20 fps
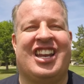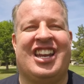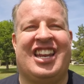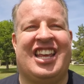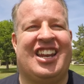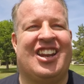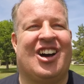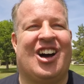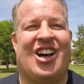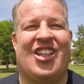gonna
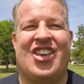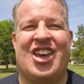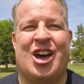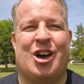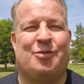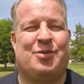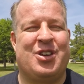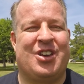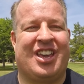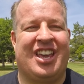need all the
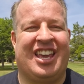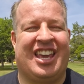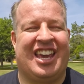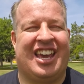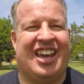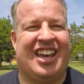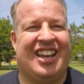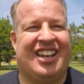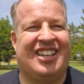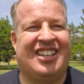help you can
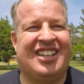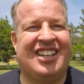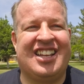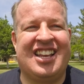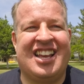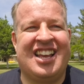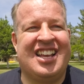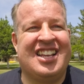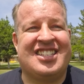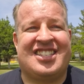get.
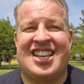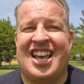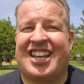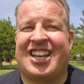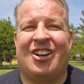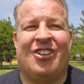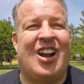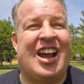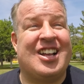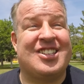
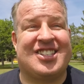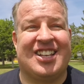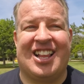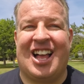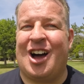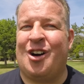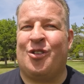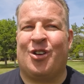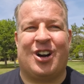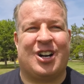Second round's a
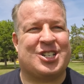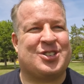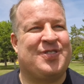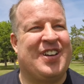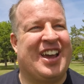lot worse,